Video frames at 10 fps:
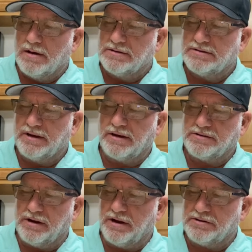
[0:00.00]

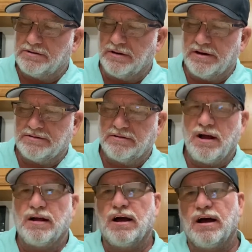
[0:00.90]
6-inch lizard.
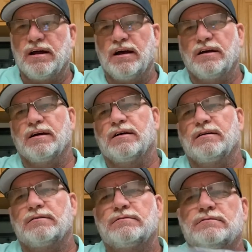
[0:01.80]
I got
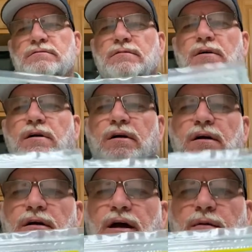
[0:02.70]
a
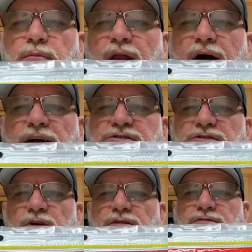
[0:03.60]
black
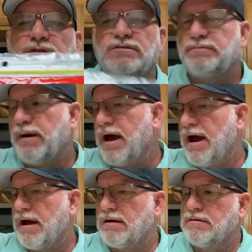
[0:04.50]
chartreuse pack.